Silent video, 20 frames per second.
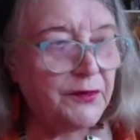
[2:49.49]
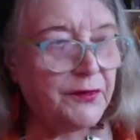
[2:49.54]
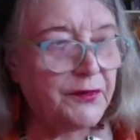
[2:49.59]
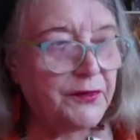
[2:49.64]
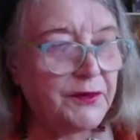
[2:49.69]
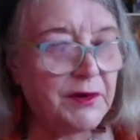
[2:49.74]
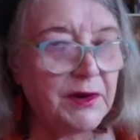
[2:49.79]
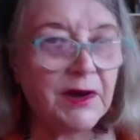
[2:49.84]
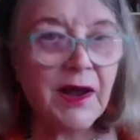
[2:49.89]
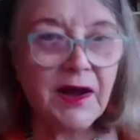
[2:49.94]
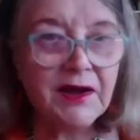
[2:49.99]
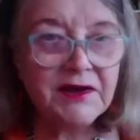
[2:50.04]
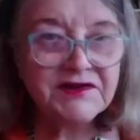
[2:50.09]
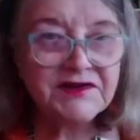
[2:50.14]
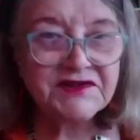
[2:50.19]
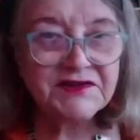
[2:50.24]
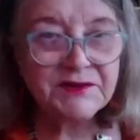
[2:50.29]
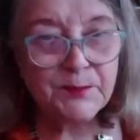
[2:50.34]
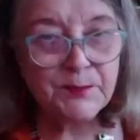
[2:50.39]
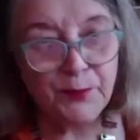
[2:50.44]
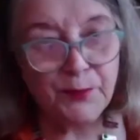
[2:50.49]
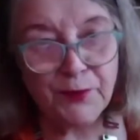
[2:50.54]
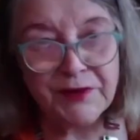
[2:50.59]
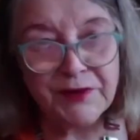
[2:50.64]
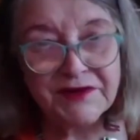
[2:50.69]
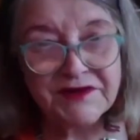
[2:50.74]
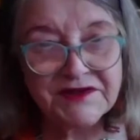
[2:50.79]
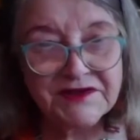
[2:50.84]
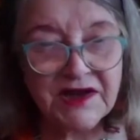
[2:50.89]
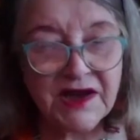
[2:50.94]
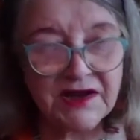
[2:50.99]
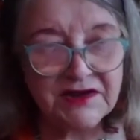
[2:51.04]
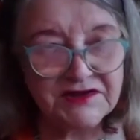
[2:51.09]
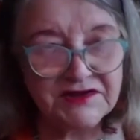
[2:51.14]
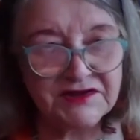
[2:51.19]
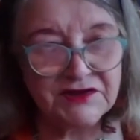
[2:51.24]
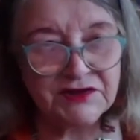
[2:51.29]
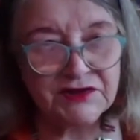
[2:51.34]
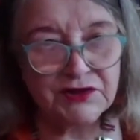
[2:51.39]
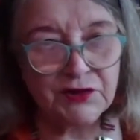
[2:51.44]
the last
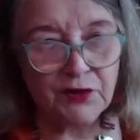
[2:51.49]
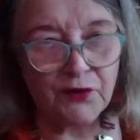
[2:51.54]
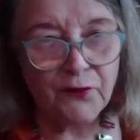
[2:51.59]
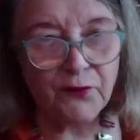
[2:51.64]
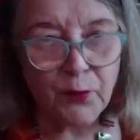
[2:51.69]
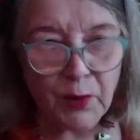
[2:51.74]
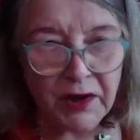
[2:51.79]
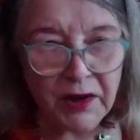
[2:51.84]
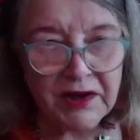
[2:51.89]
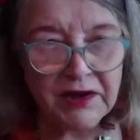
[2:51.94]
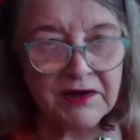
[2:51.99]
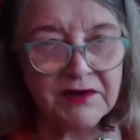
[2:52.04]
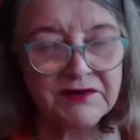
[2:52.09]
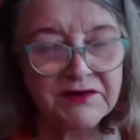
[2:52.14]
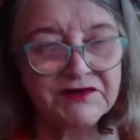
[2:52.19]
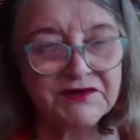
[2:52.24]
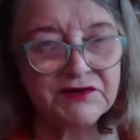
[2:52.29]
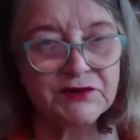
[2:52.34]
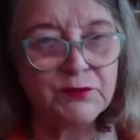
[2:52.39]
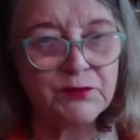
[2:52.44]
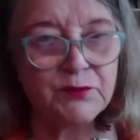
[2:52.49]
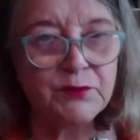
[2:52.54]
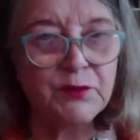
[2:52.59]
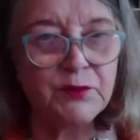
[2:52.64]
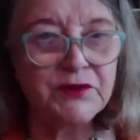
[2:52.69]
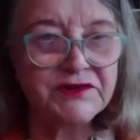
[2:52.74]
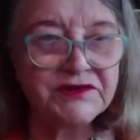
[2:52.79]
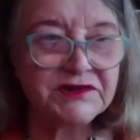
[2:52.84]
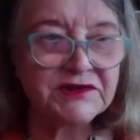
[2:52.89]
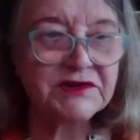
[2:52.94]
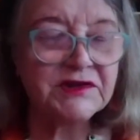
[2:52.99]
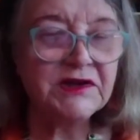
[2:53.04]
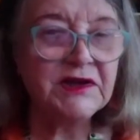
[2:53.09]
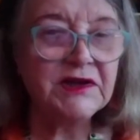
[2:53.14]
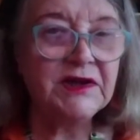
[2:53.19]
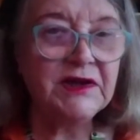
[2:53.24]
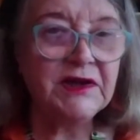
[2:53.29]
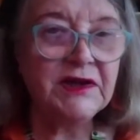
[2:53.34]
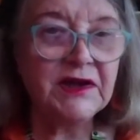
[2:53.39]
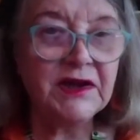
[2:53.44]
princess of Wales who was
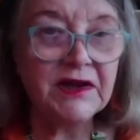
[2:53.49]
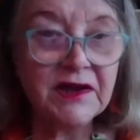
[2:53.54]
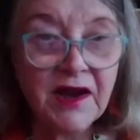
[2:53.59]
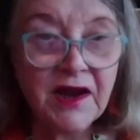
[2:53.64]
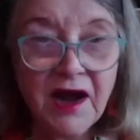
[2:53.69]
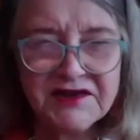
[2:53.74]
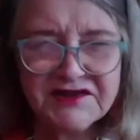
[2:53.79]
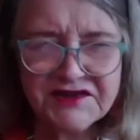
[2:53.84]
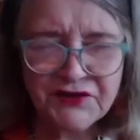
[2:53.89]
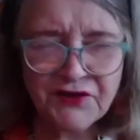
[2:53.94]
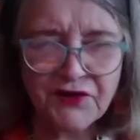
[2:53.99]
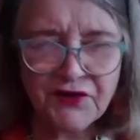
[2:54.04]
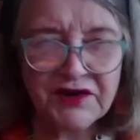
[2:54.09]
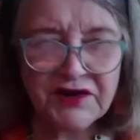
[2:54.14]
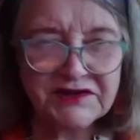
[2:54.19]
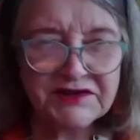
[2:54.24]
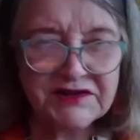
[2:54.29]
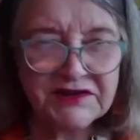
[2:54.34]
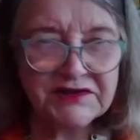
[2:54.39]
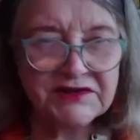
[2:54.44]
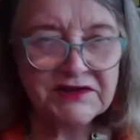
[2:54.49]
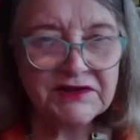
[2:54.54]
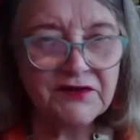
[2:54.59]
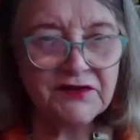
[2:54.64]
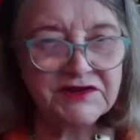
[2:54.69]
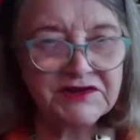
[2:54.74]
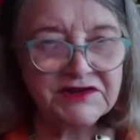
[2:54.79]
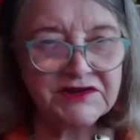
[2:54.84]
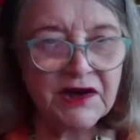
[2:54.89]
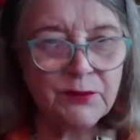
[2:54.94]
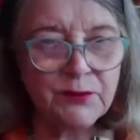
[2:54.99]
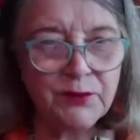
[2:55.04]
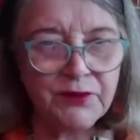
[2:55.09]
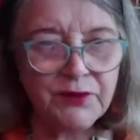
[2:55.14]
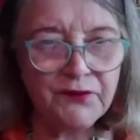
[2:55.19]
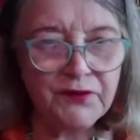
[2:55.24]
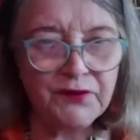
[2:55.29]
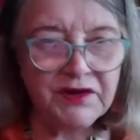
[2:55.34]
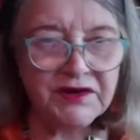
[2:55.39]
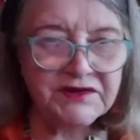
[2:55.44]
incarcerated in the Tower
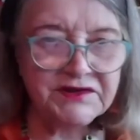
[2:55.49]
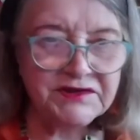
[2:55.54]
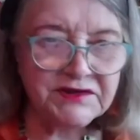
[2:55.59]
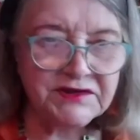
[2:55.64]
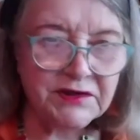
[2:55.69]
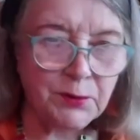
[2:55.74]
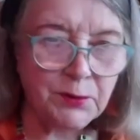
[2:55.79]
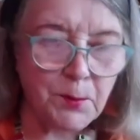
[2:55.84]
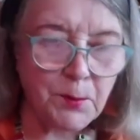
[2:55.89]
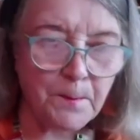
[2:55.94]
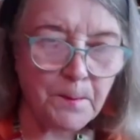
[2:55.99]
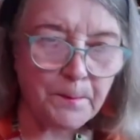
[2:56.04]
of London